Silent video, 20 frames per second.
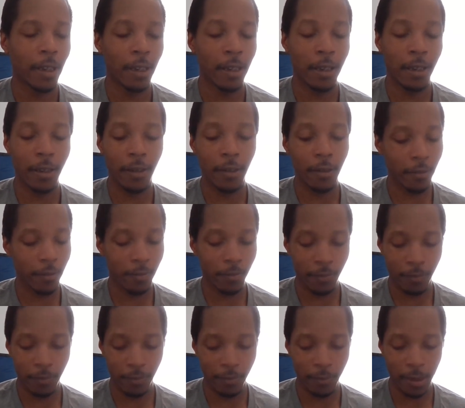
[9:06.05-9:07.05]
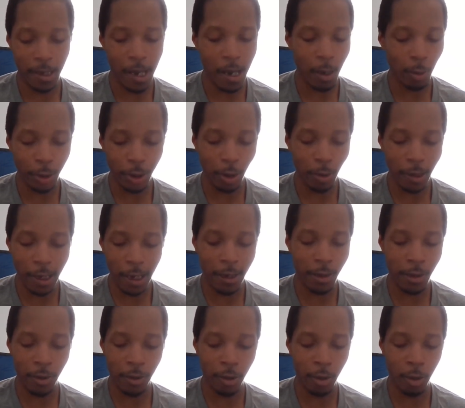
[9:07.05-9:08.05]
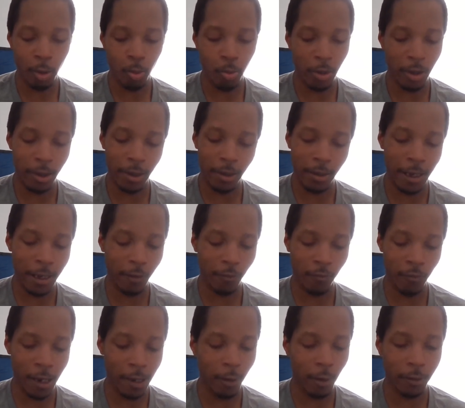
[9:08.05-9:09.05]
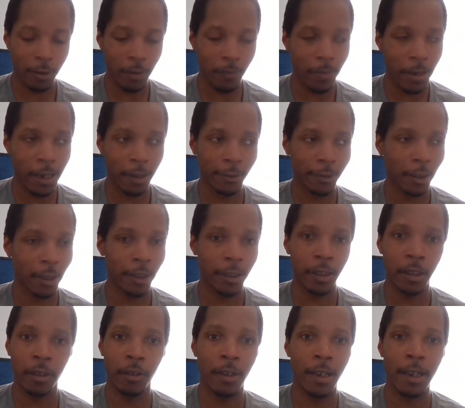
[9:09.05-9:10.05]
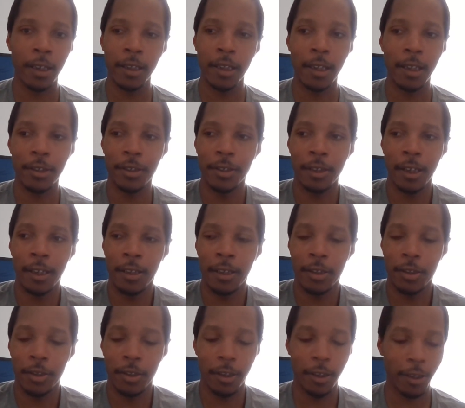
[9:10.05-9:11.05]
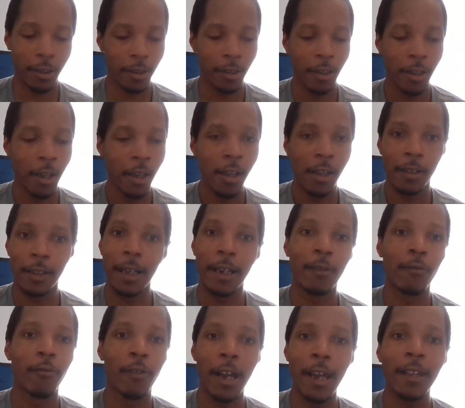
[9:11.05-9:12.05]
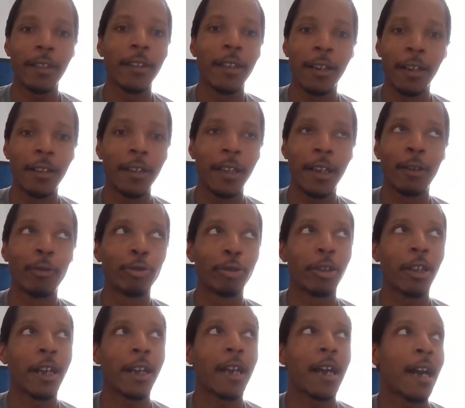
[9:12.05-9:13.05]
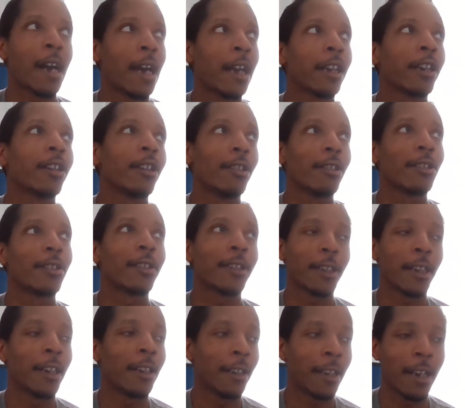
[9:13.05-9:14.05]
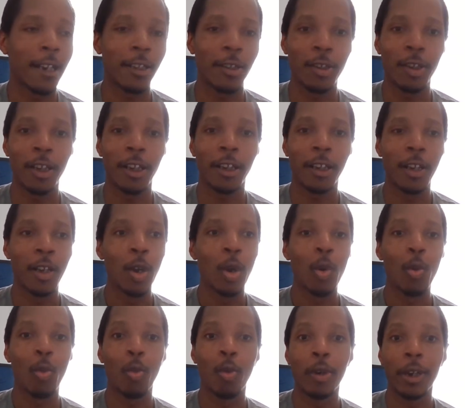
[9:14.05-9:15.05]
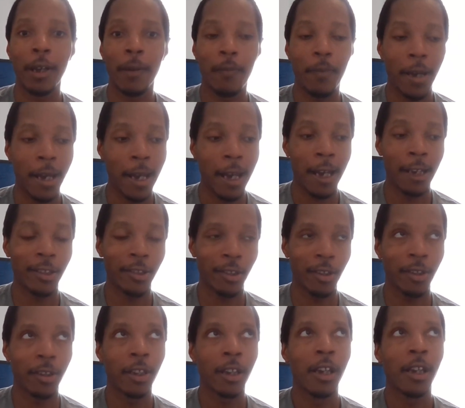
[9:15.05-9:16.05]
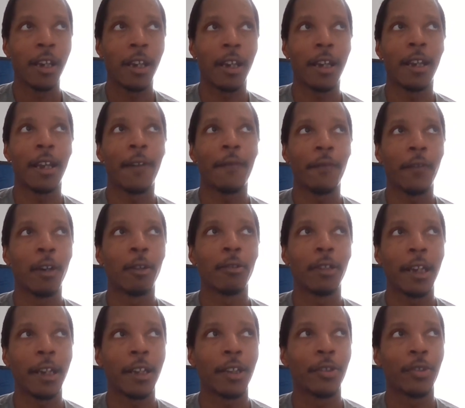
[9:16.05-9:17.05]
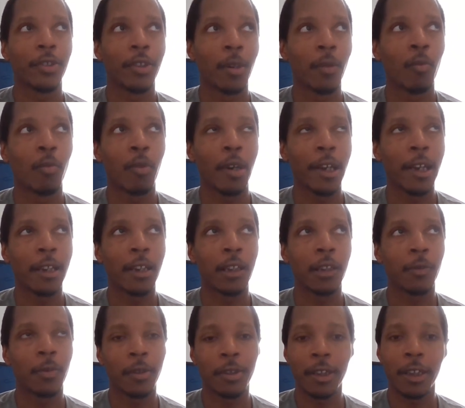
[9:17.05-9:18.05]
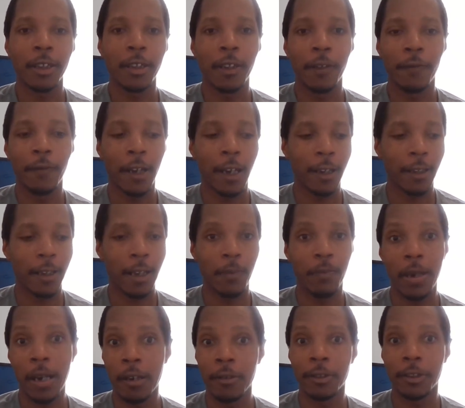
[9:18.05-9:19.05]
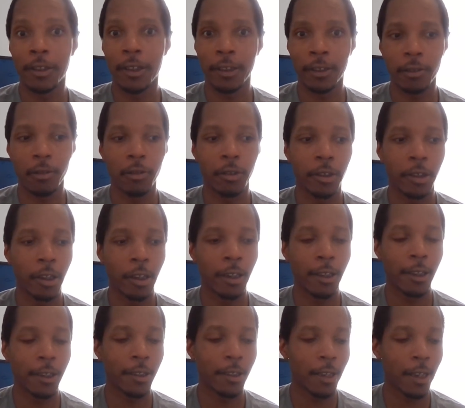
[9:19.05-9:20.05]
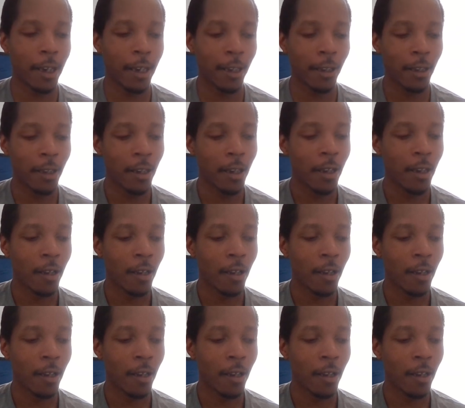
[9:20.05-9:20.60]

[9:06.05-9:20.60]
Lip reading: I was still kind of new, but like right off the bat, I was like, yo, I can't stand this chick. Like right then and there, I was like, I couldn't stand that chick with a passion. And I felt like in some ways, besides the fact that Paris does look good, is that